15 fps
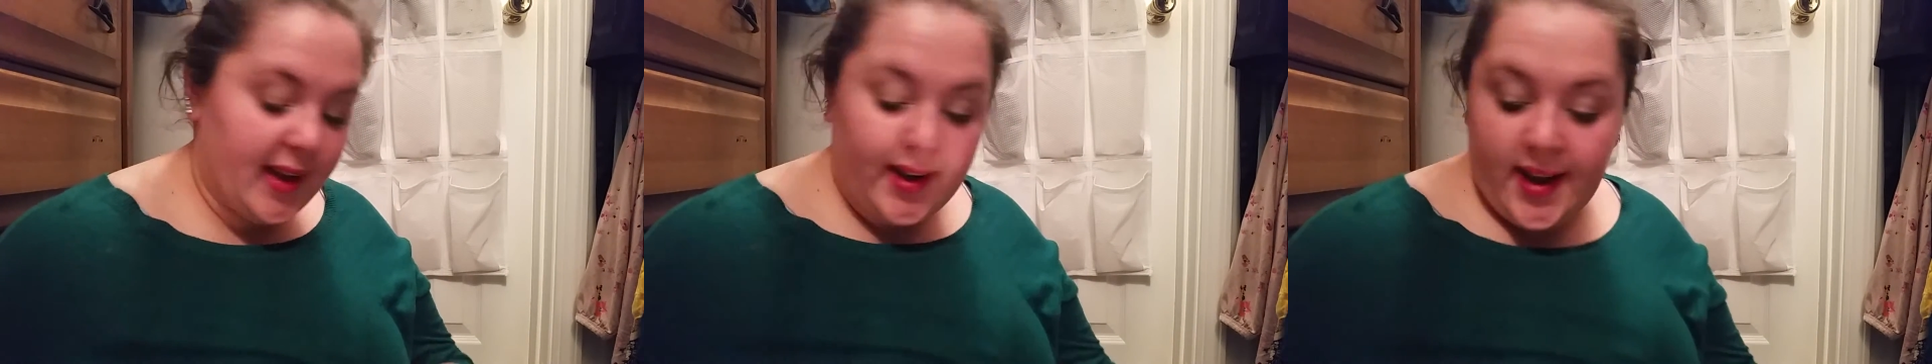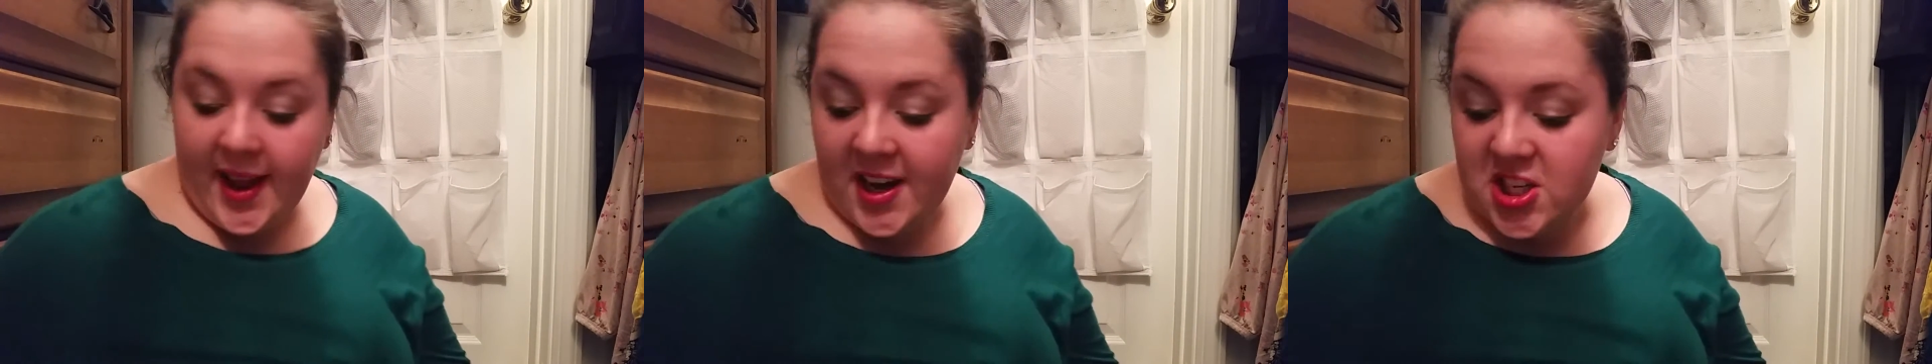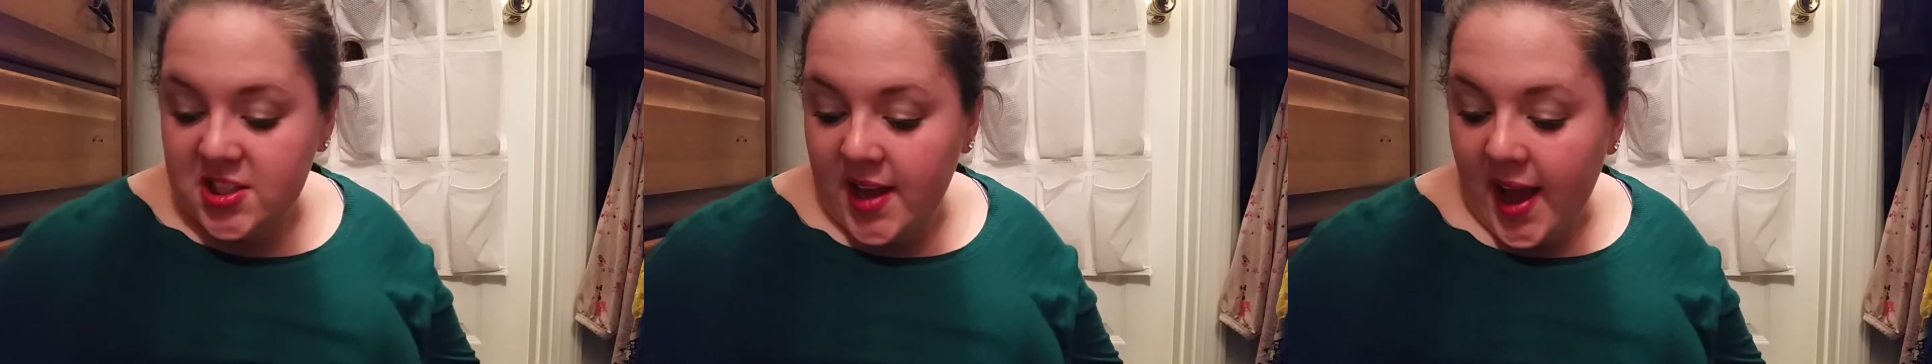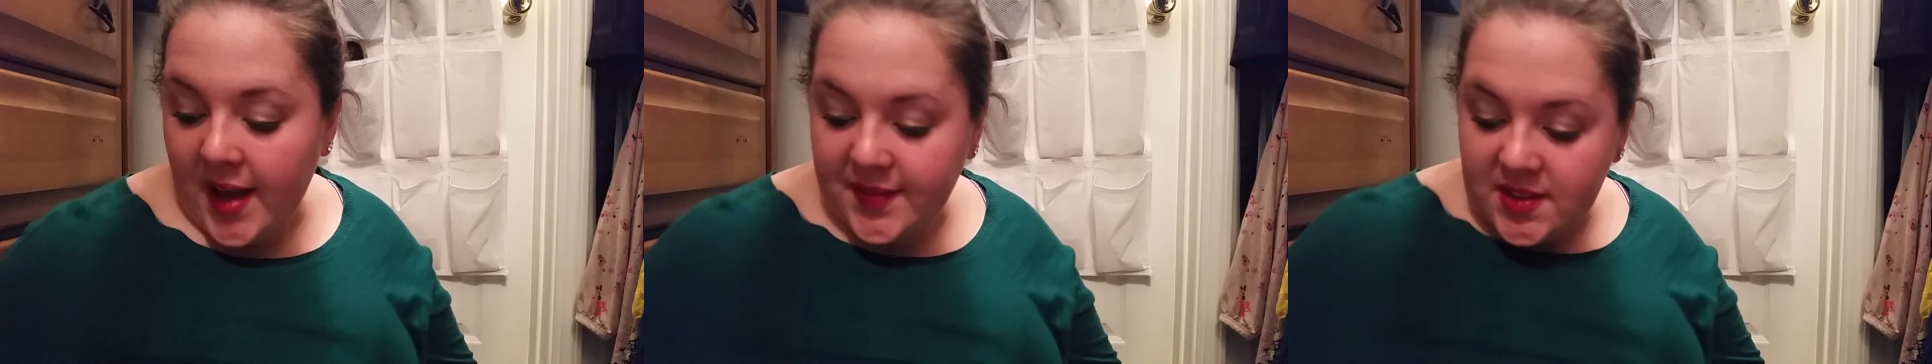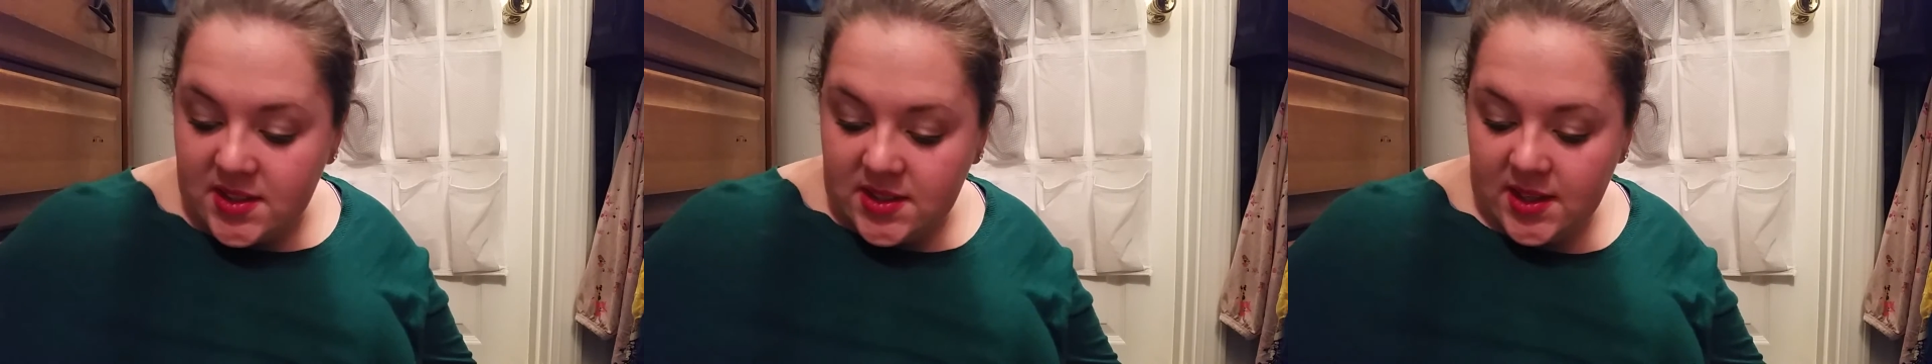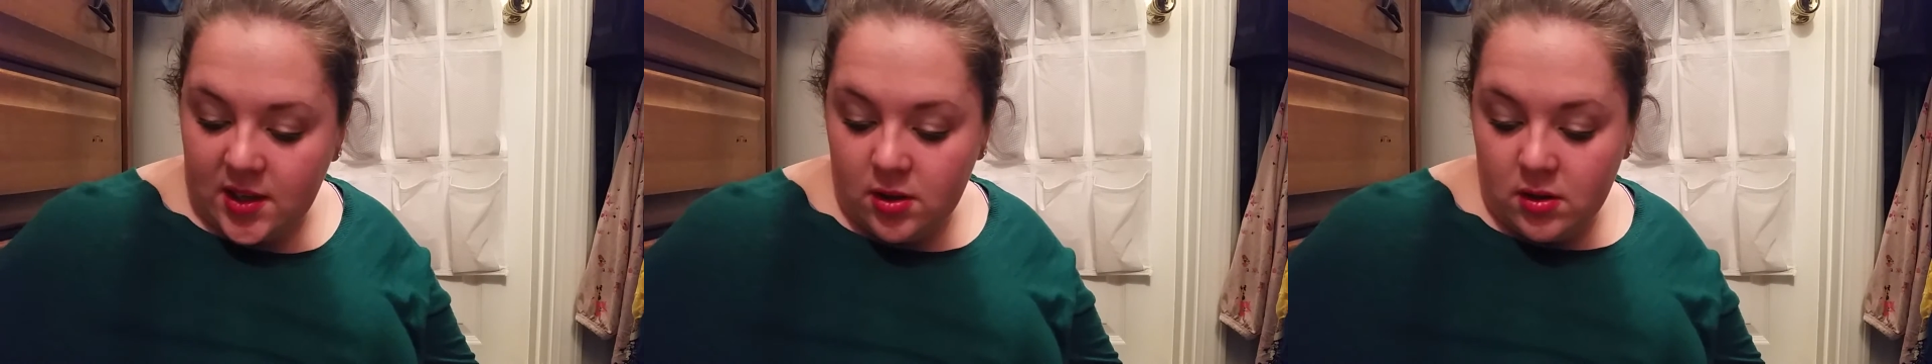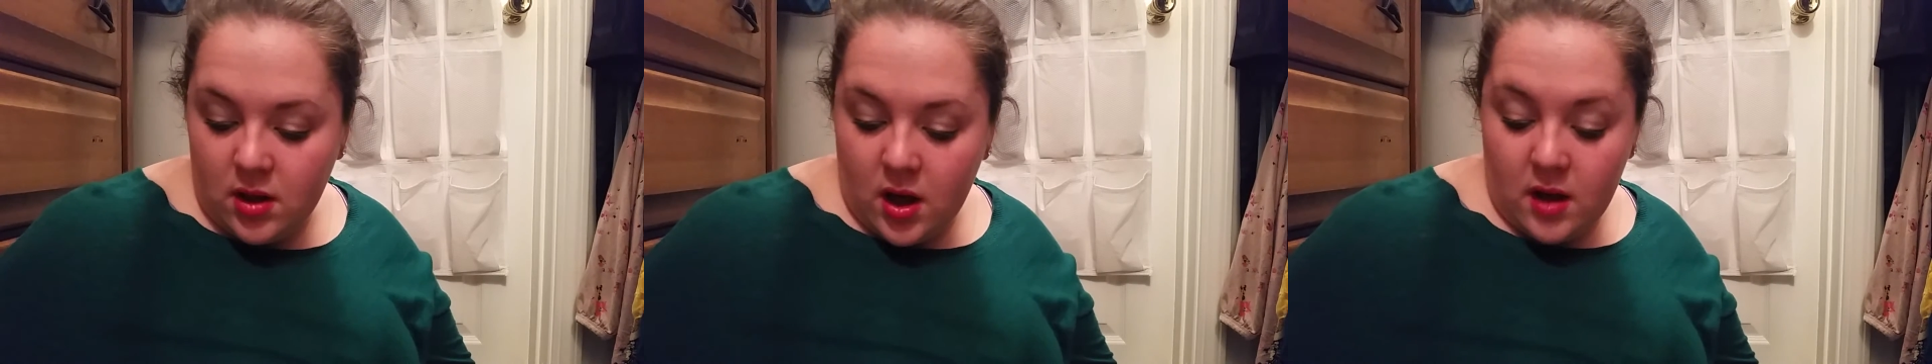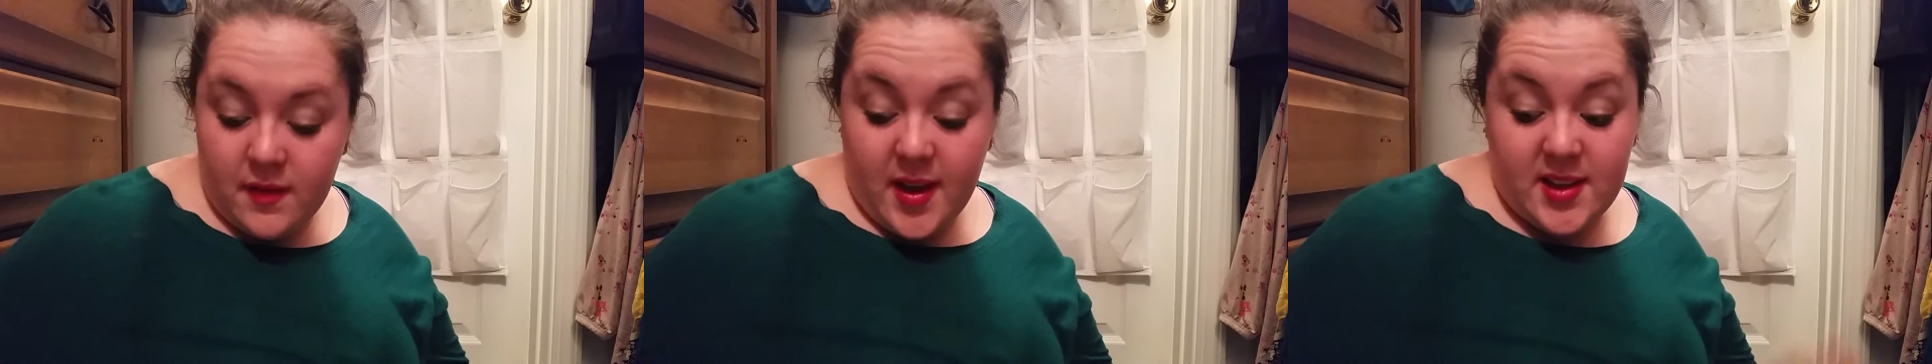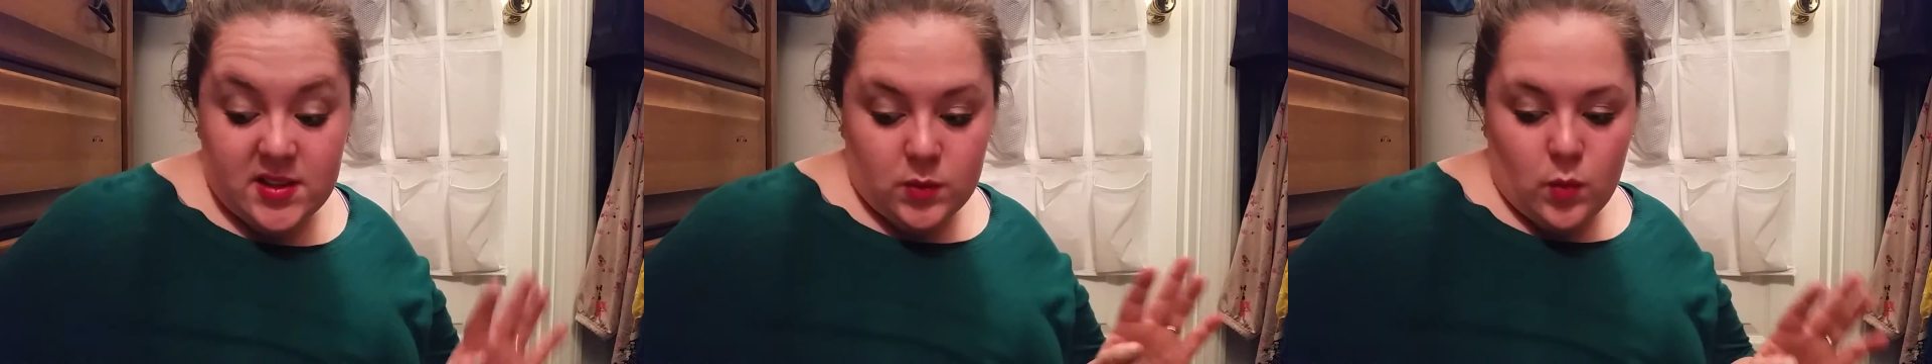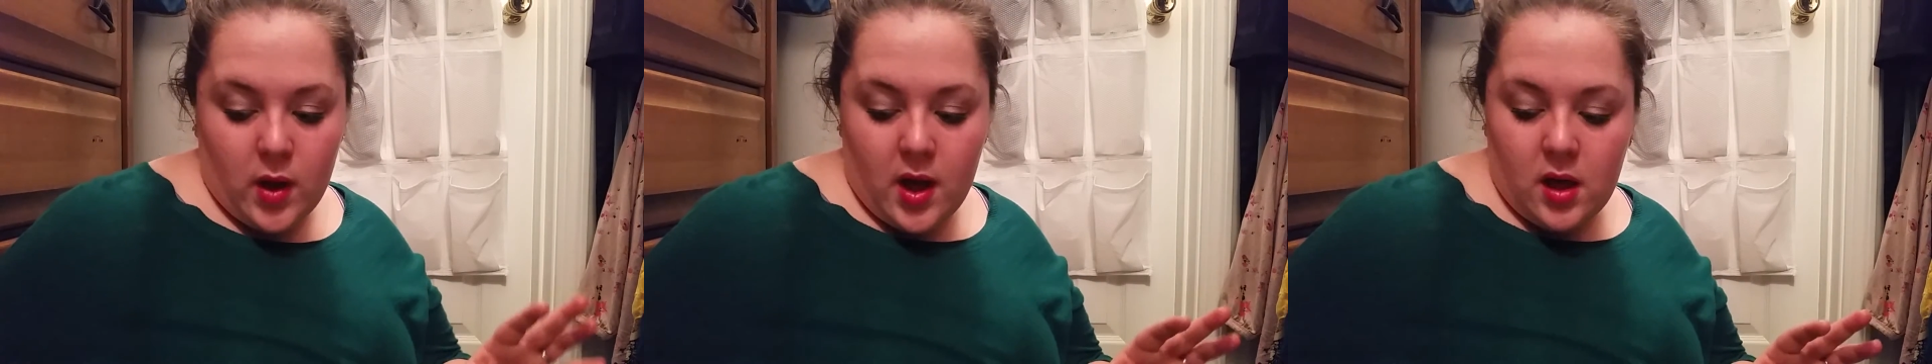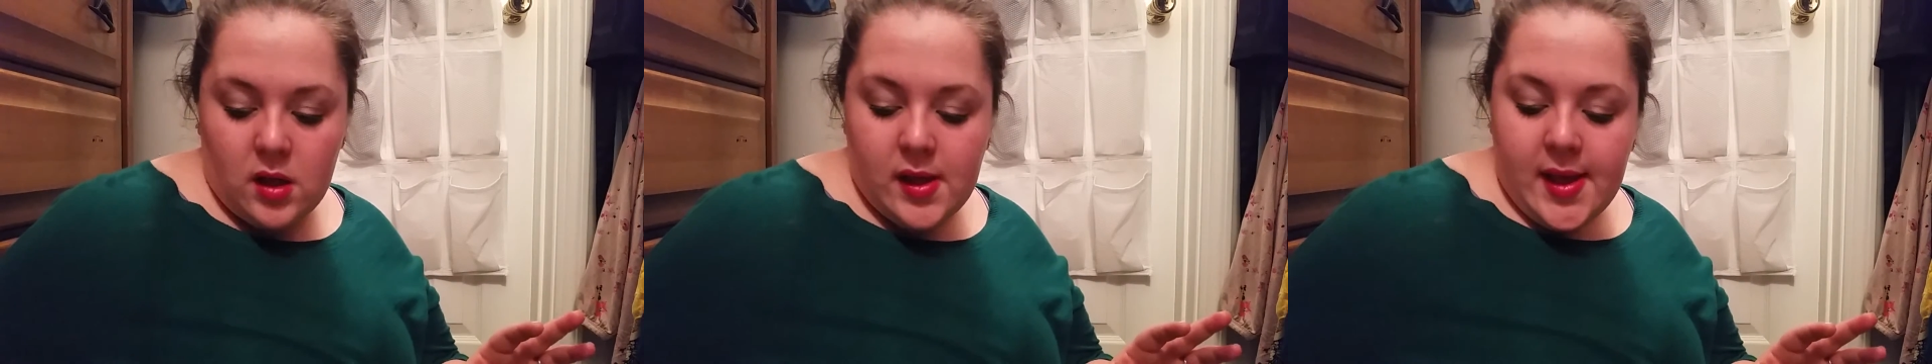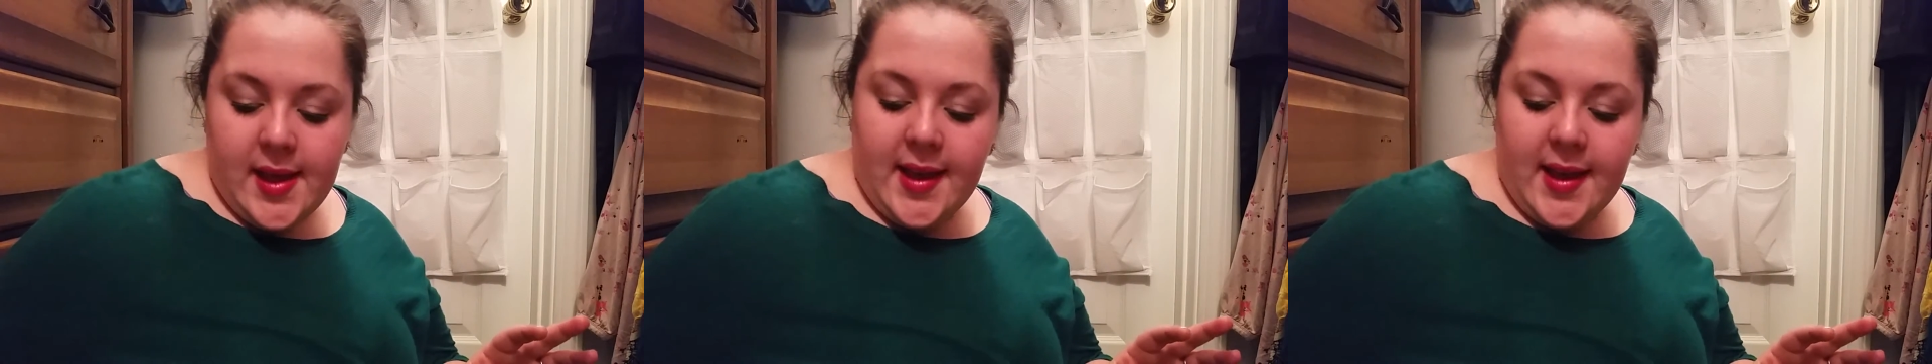and I actually have a single of as well,